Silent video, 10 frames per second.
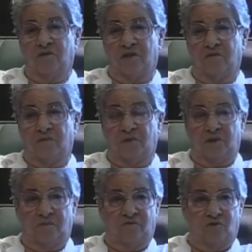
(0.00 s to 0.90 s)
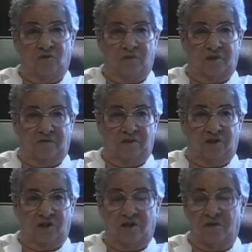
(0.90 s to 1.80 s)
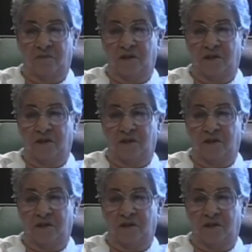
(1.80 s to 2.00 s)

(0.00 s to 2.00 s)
long to put him foreman of the job.